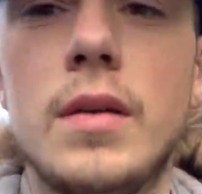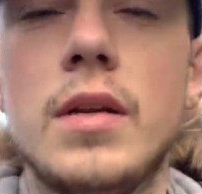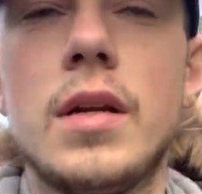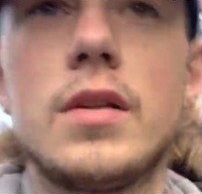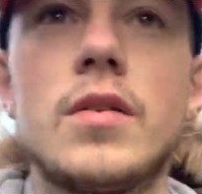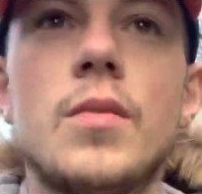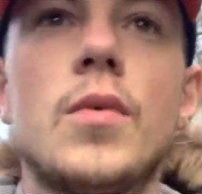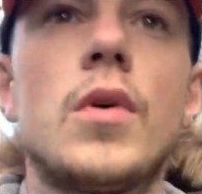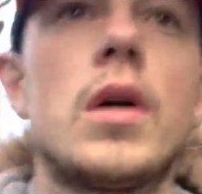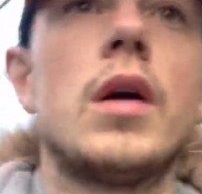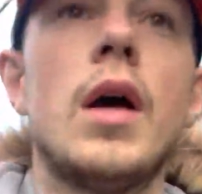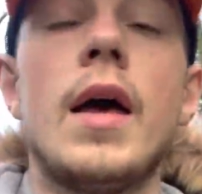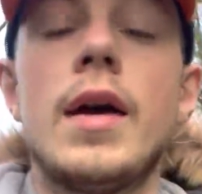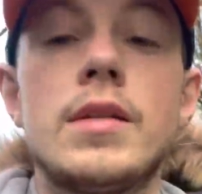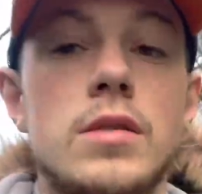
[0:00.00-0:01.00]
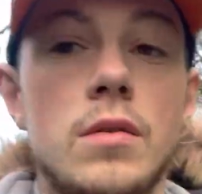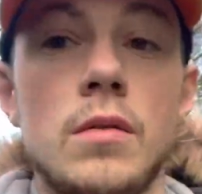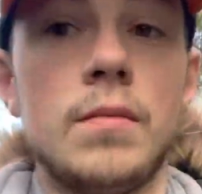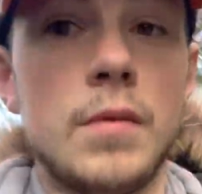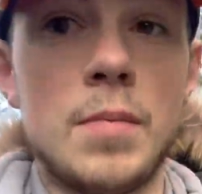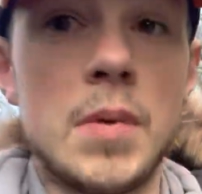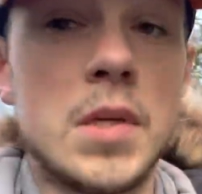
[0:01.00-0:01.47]
literally walking. It's not
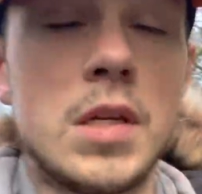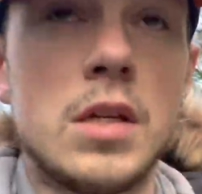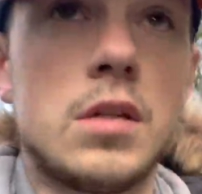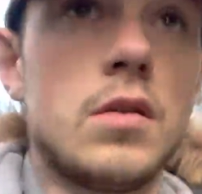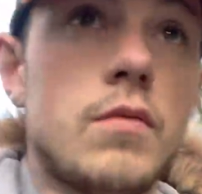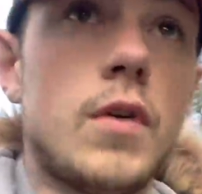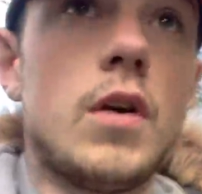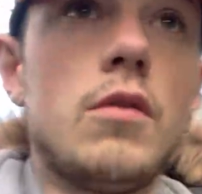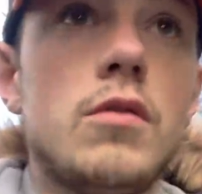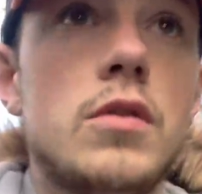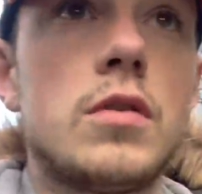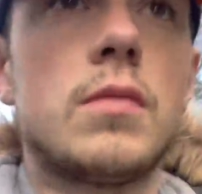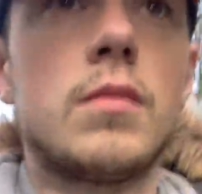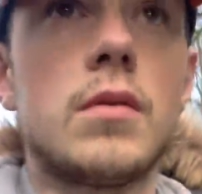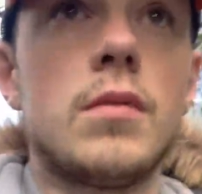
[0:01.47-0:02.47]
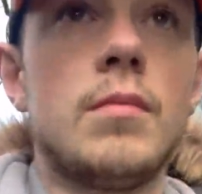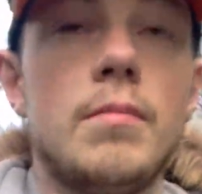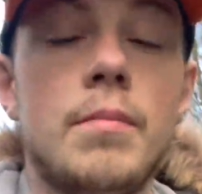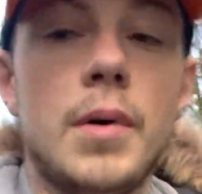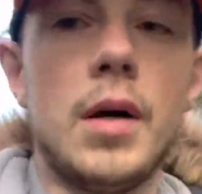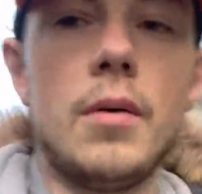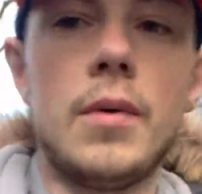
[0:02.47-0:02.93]
the busiest of roads,
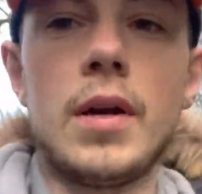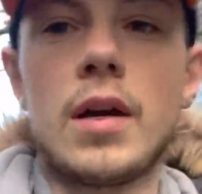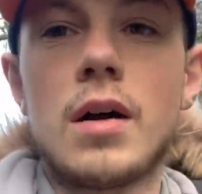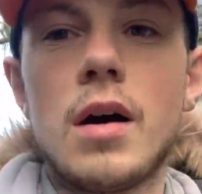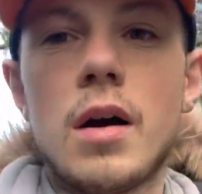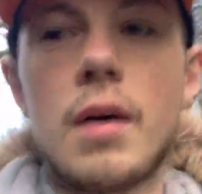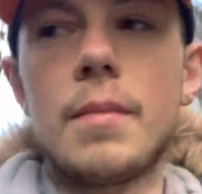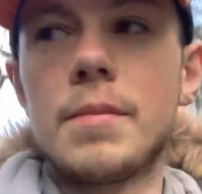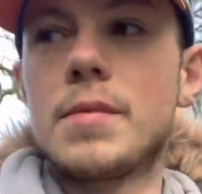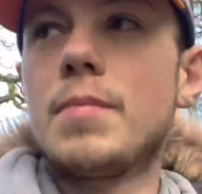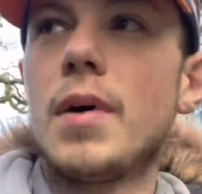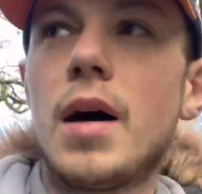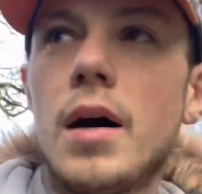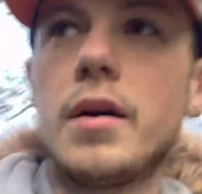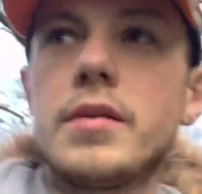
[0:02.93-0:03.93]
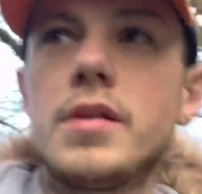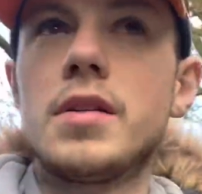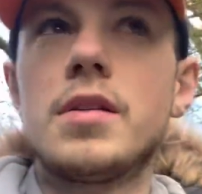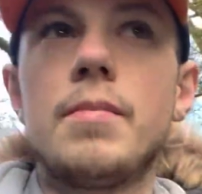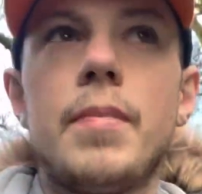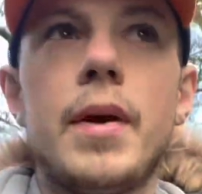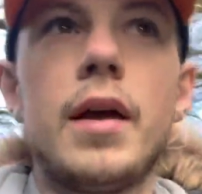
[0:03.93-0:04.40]
but when a car comes past, it's
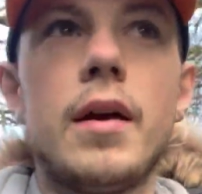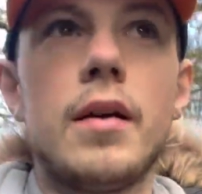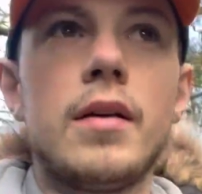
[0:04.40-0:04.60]
a bit,